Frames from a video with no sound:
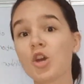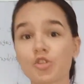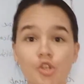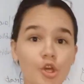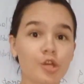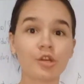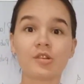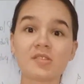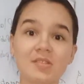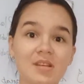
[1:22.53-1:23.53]

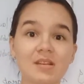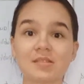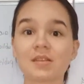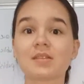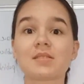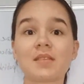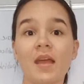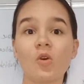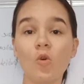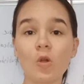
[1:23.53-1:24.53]
journals, thesis,
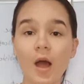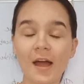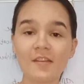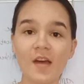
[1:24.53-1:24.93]
they all kind of